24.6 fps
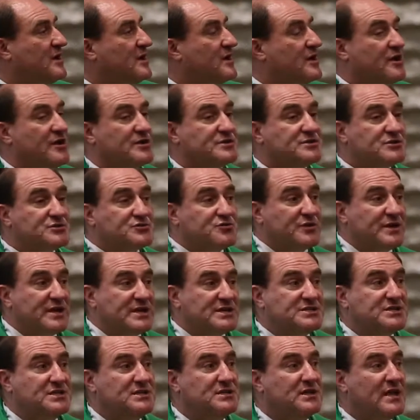Here's a
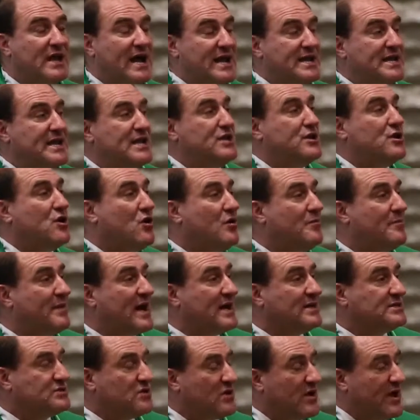tradition I didn't know
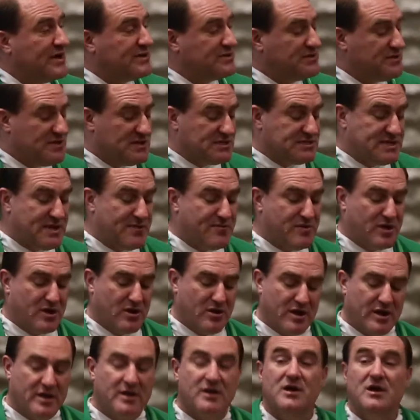about until I entered the
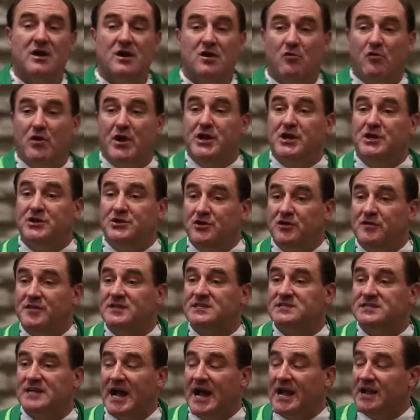seminary. When you do the
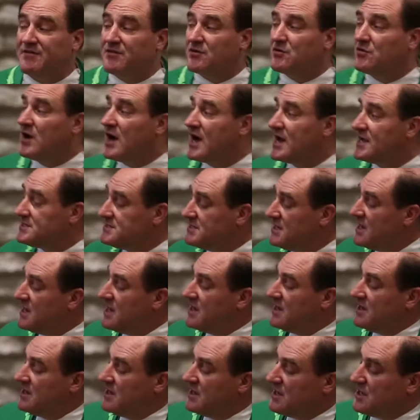sign of the cross,
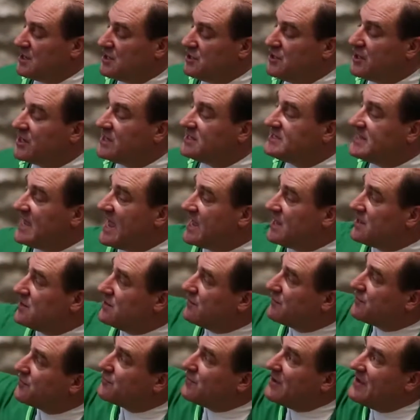you can take
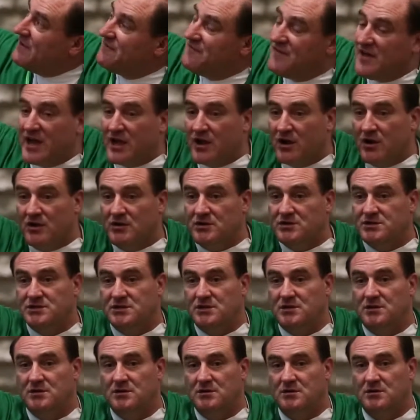your 3 fingers,
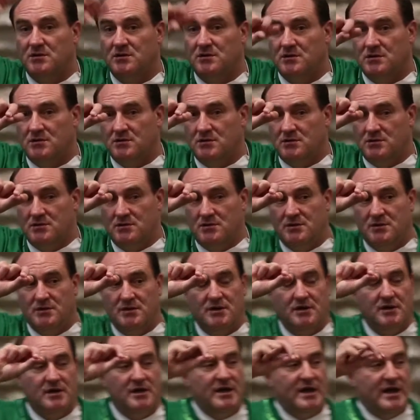
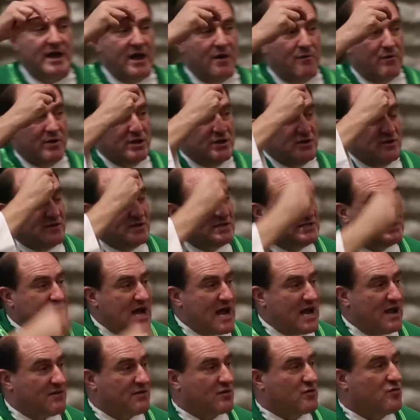and when you do the
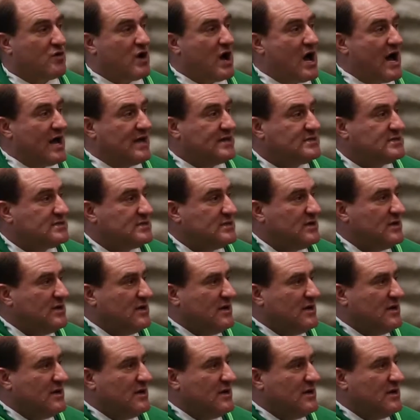sign of the cross,